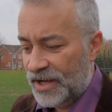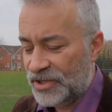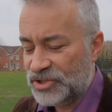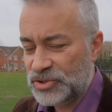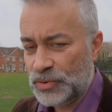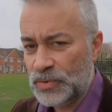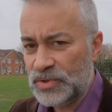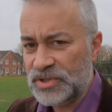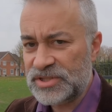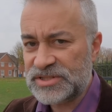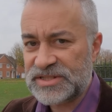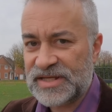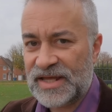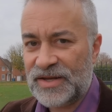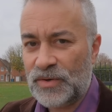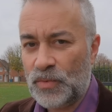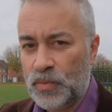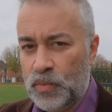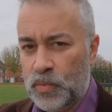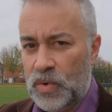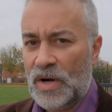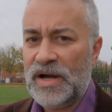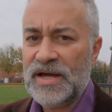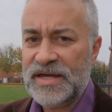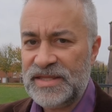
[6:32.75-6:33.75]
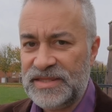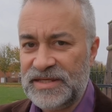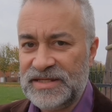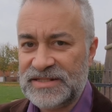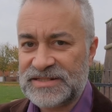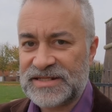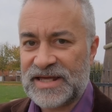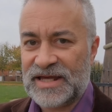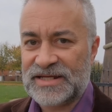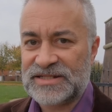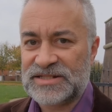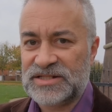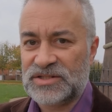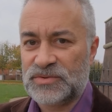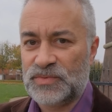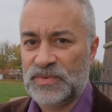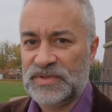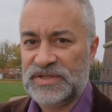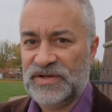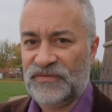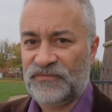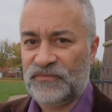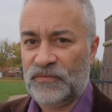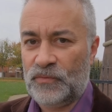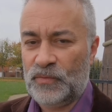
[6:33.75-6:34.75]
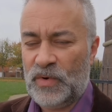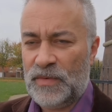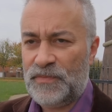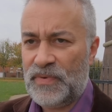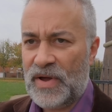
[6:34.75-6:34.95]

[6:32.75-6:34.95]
And to understand why these castles were different,